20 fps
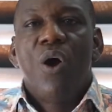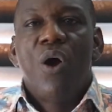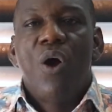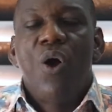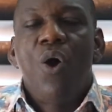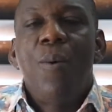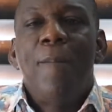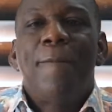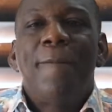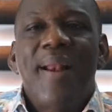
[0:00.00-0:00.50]

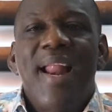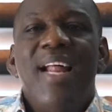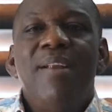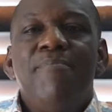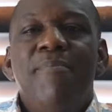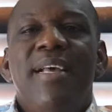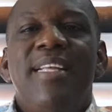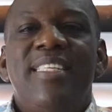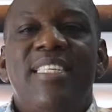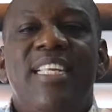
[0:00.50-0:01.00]
Unplanned
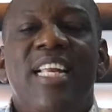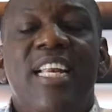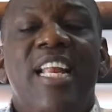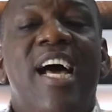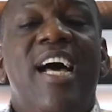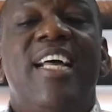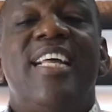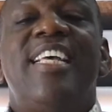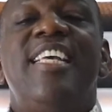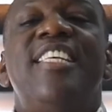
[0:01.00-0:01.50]

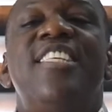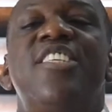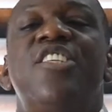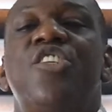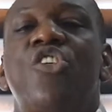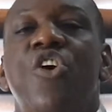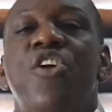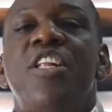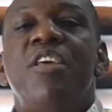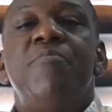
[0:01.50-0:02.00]
maintenance is
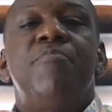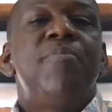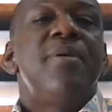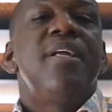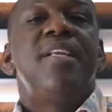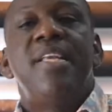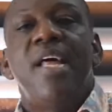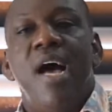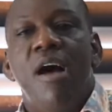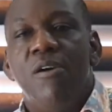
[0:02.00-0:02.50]
sudden
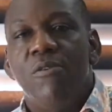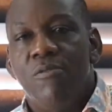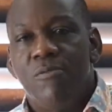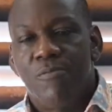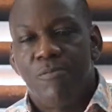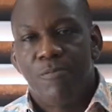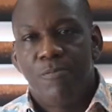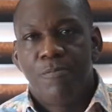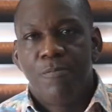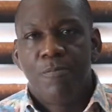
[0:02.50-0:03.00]
breakdown.
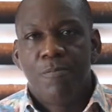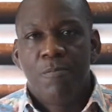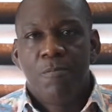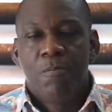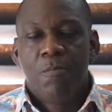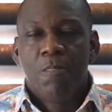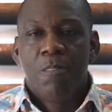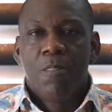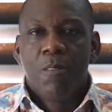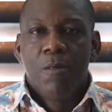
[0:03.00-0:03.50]

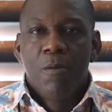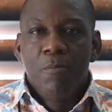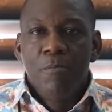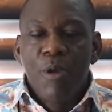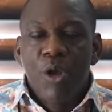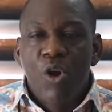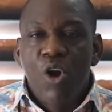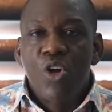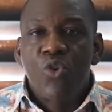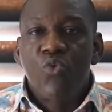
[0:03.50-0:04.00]

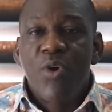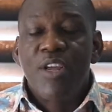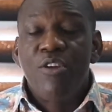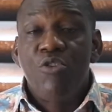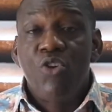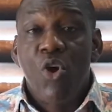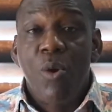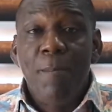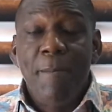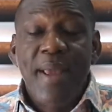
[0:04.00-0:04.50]
Because when you
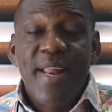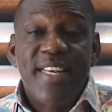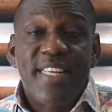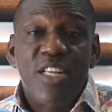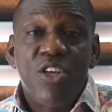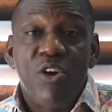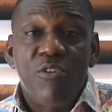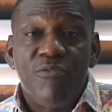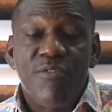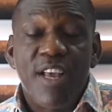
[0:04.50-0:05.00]
don't maintain
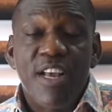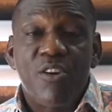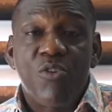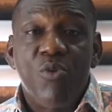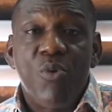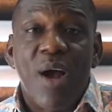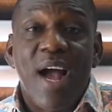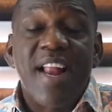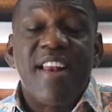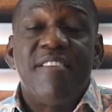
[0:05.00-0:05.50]
your
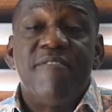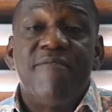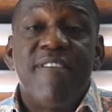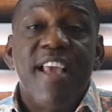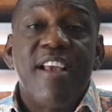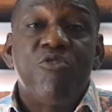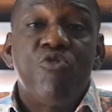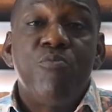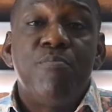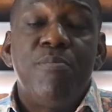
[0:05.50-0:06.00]
vehicle and the
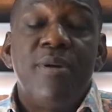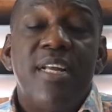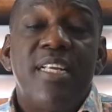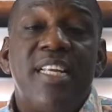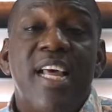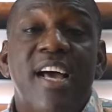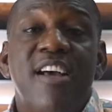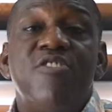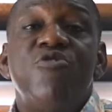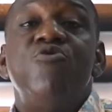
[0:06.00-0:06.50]
vehicle breaks
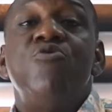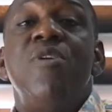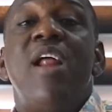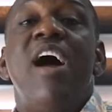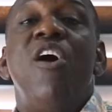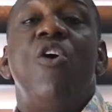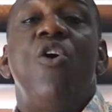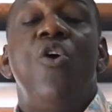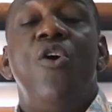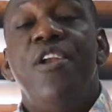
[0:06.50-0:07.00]
down, you
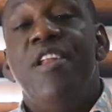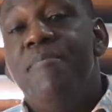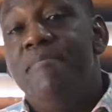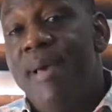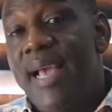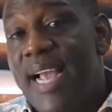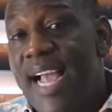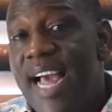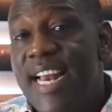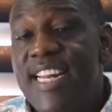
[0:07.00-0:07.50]
now call a
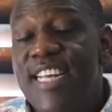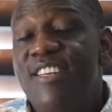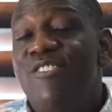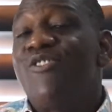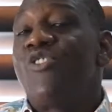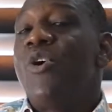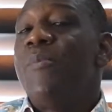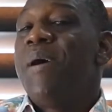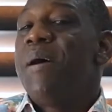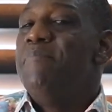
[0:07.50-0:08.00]
mechanic to
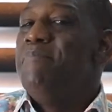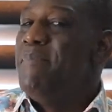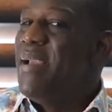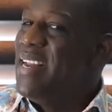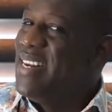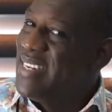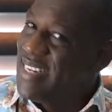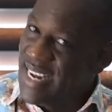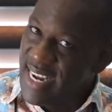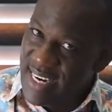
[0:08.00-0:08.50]
come and
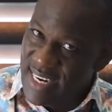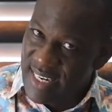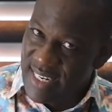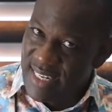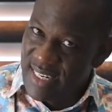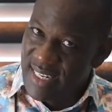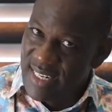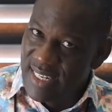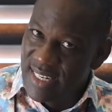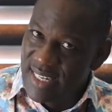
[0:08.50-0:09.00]
maintain
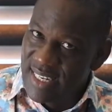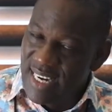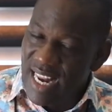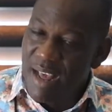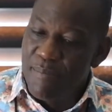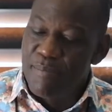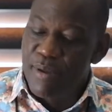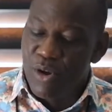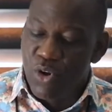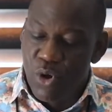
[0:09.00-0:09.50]
it.
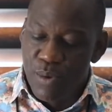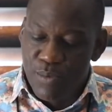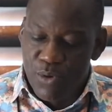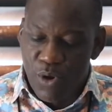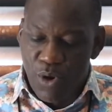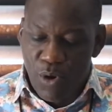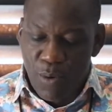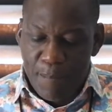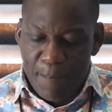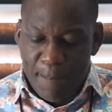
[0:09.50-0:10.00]
That becomes
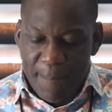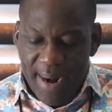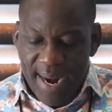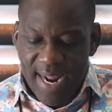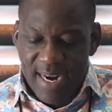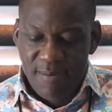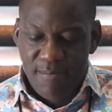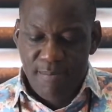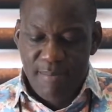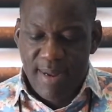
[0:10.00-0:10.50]

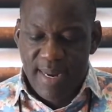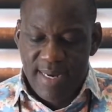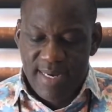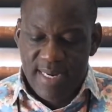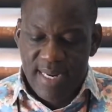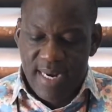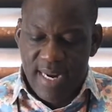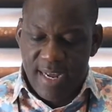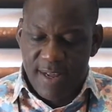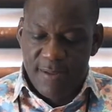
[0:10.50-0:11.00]
unplanned
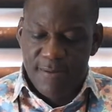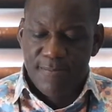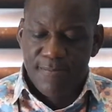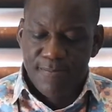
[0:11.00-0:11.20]
maintenance.